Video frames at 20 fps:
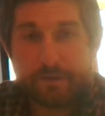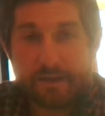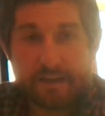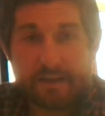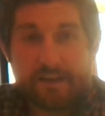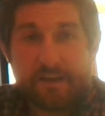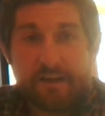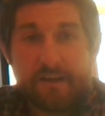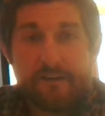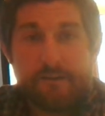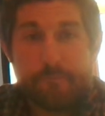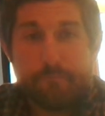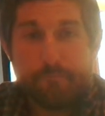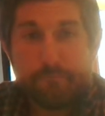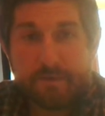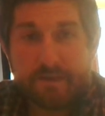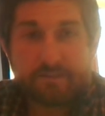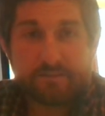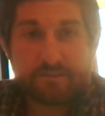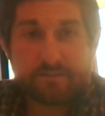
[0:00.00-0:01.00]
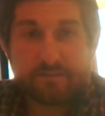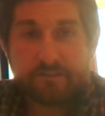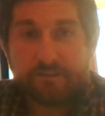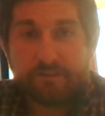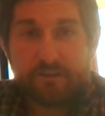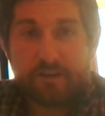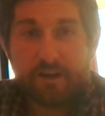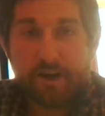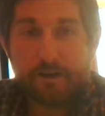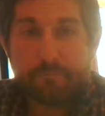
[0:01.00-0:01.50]
be
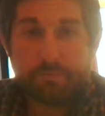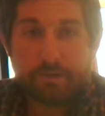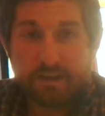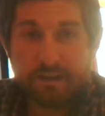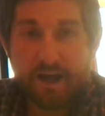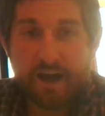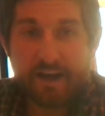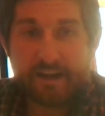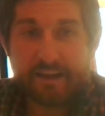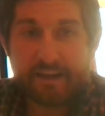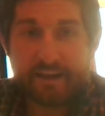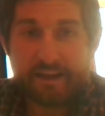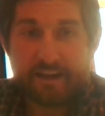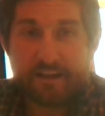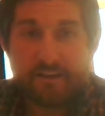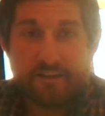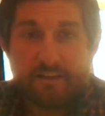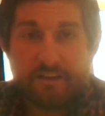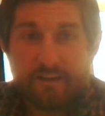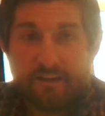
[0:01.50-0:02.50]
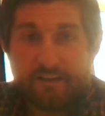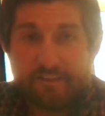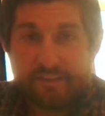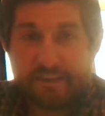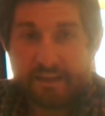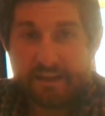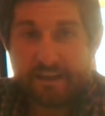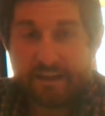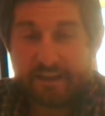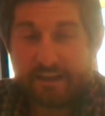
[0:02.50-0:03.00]
misapplying
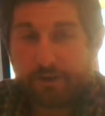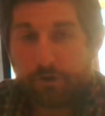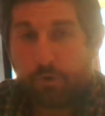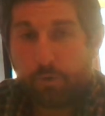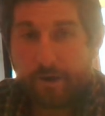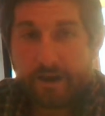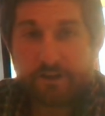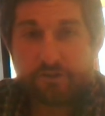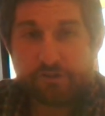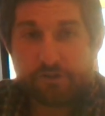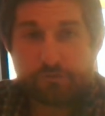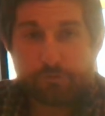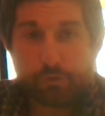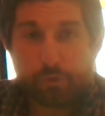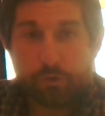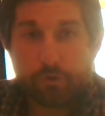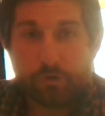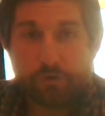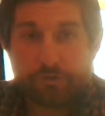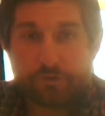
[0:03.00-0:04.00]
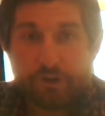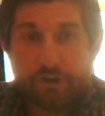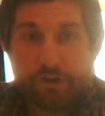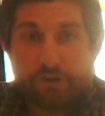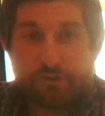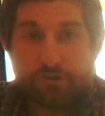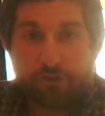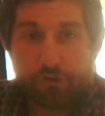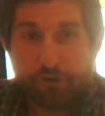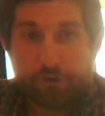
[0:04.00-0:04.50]
the equation rules
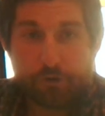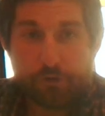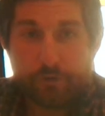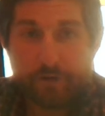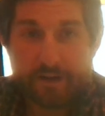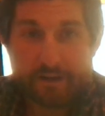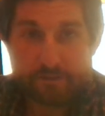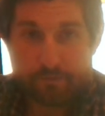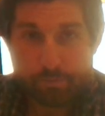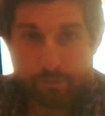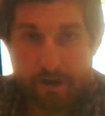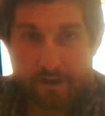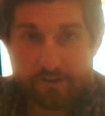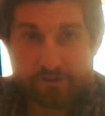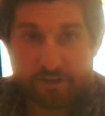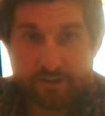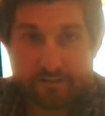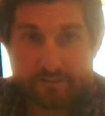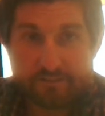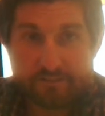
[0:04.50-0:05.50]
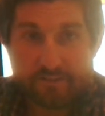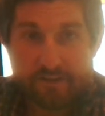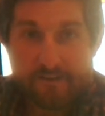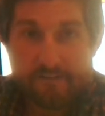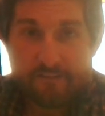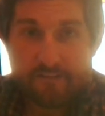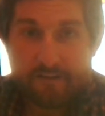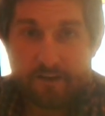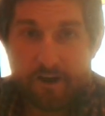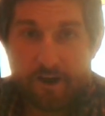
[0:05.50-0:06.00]
to expressions.
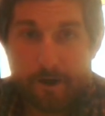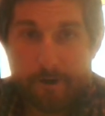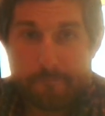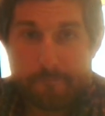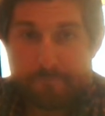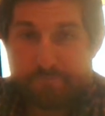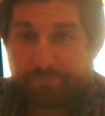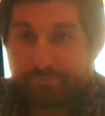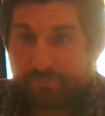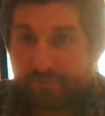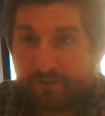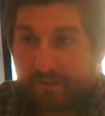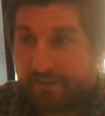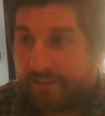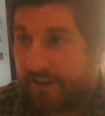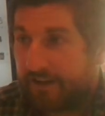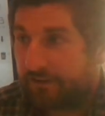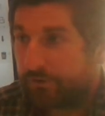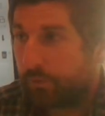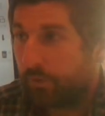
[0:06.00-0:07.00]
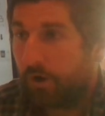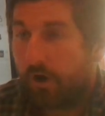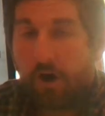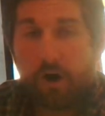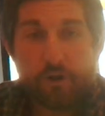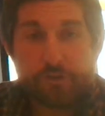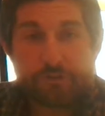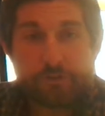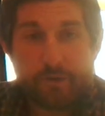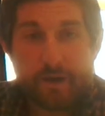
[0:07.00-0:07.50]
This will
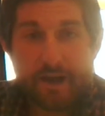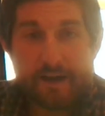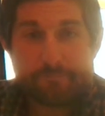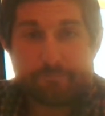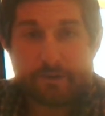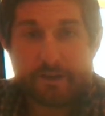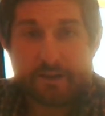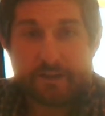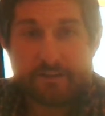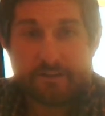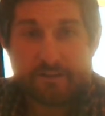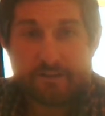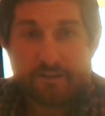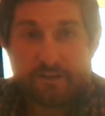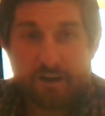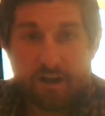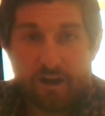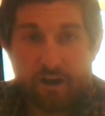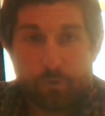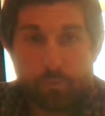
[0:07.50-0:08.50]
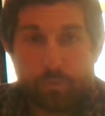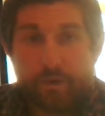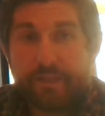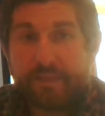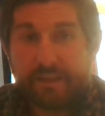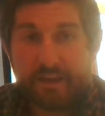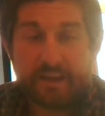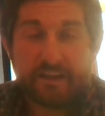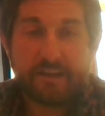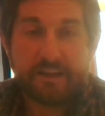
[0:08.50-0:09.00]
also happen
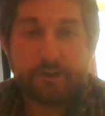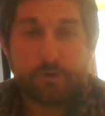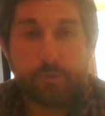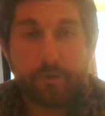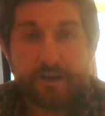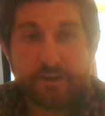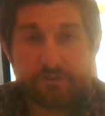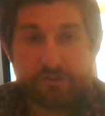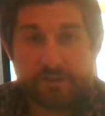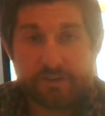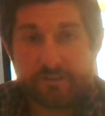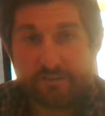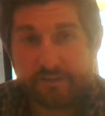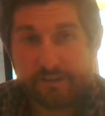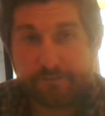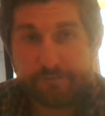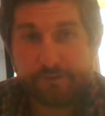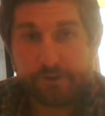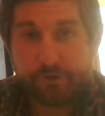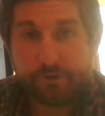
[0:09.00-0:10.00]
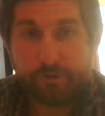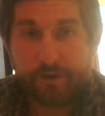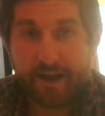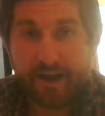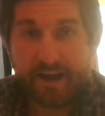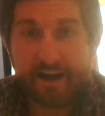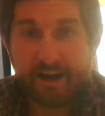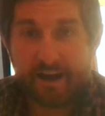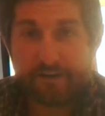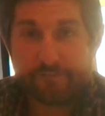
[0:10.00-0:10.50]
within equations if you
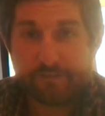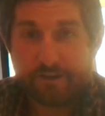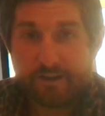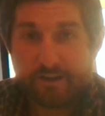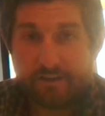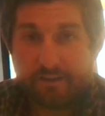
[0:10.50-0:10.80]
have